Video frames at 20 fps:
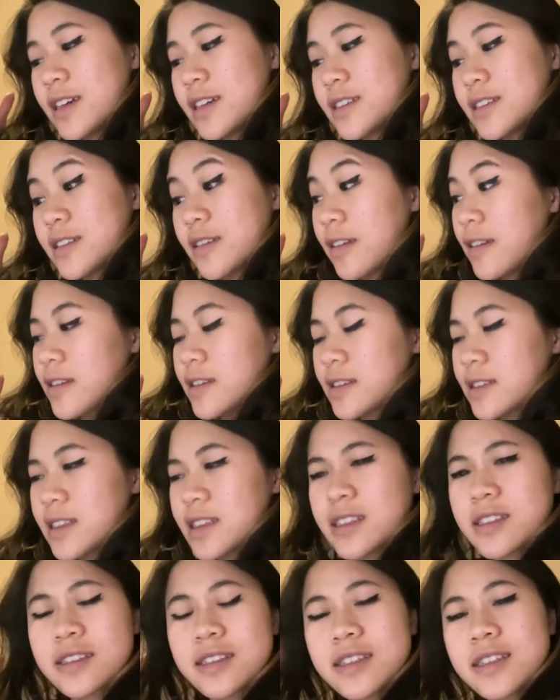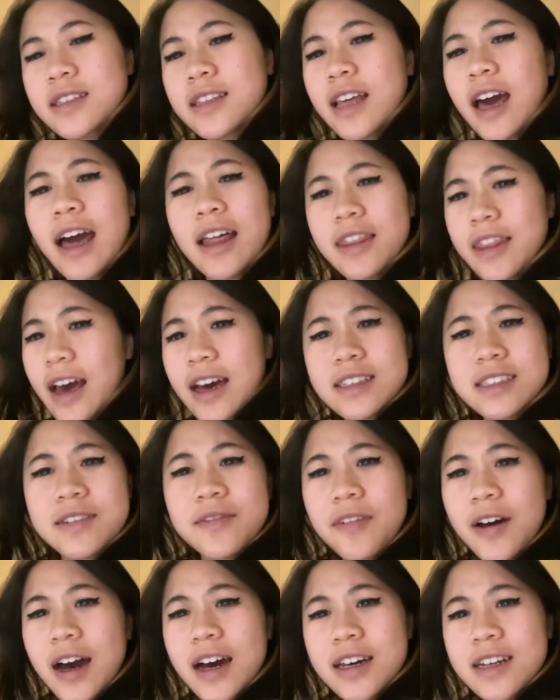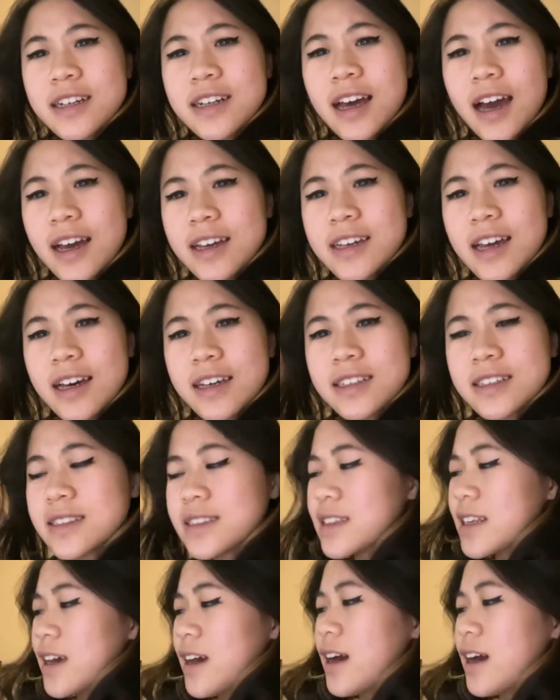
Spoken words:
So that's fun, I guess.